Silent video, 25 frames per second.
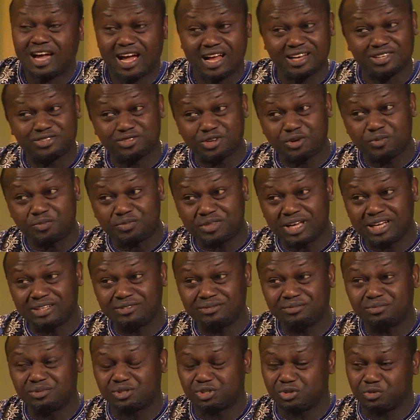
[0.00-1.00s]
and
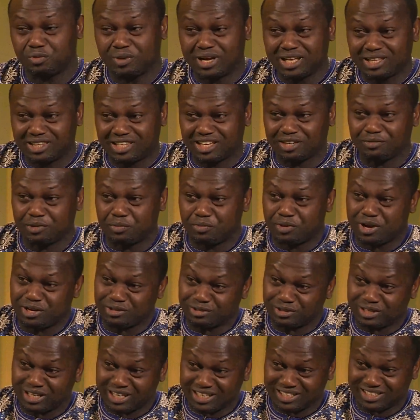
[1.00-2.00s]
sometimes you might think people are
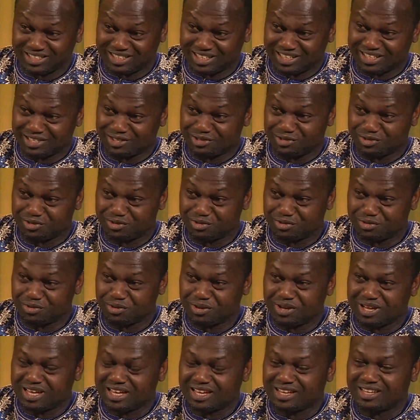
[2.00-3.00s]
not listening to you.
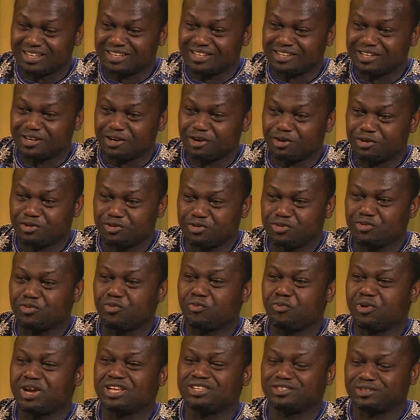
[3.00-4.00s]
You
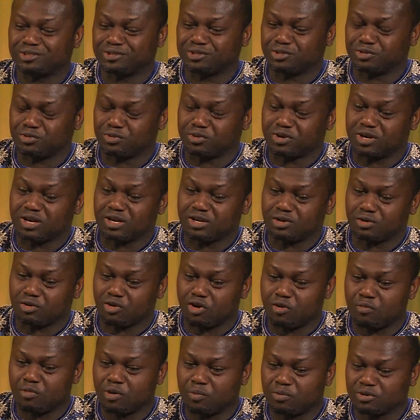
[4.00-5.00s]
wait until you
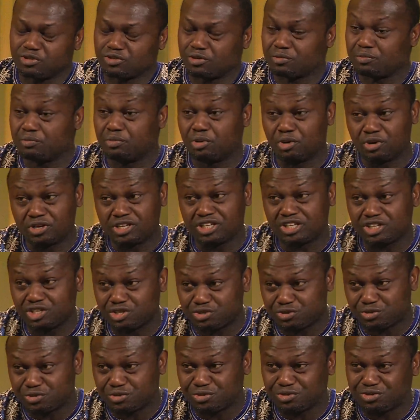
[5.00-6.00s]
come up with some burning
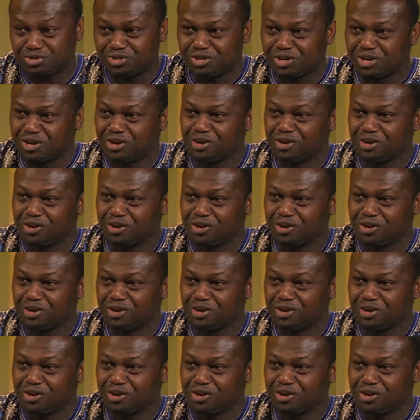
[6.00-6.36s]
issues,